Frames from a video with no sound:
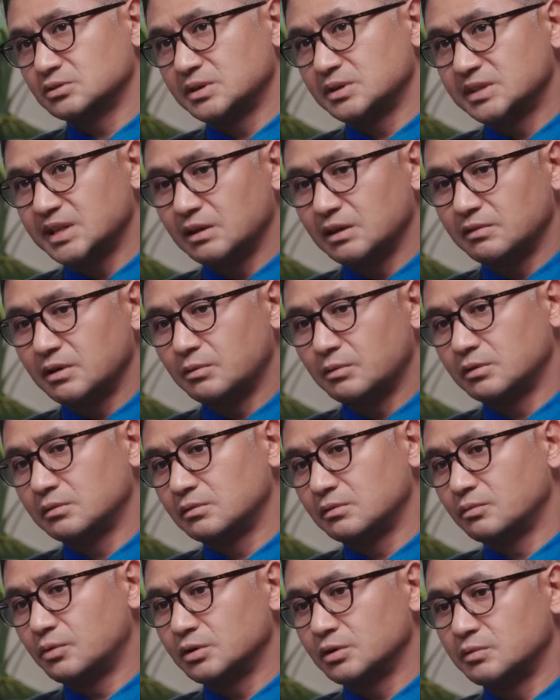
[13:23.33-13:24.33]
So in that way,
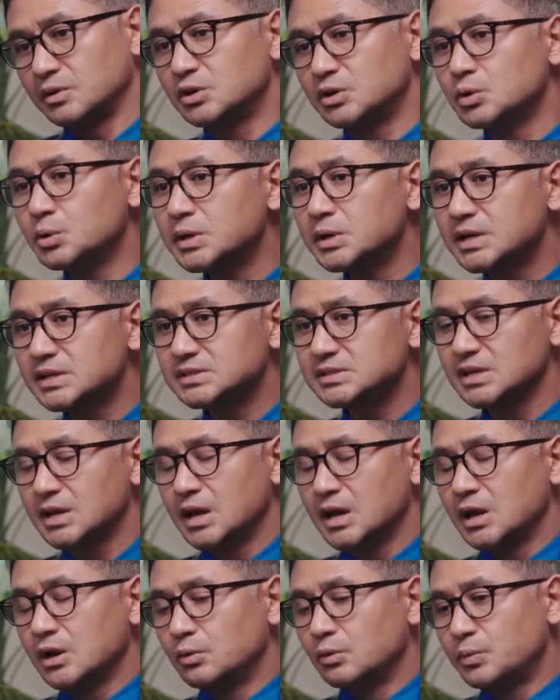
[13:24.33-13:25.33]
what we do is
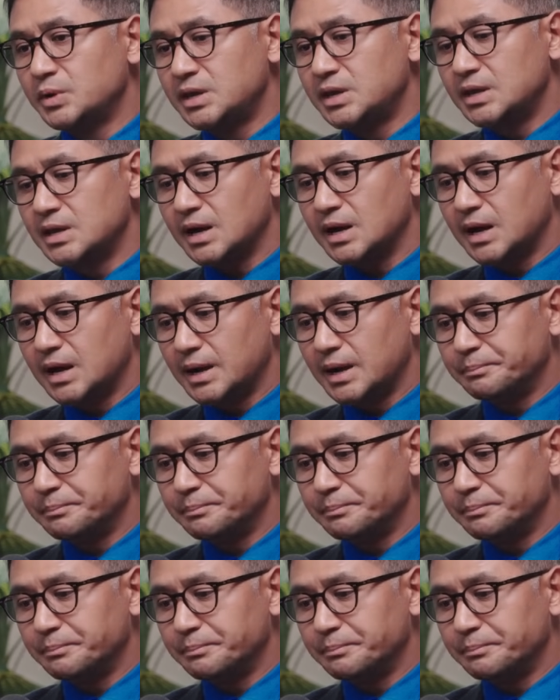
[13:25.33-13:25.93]
we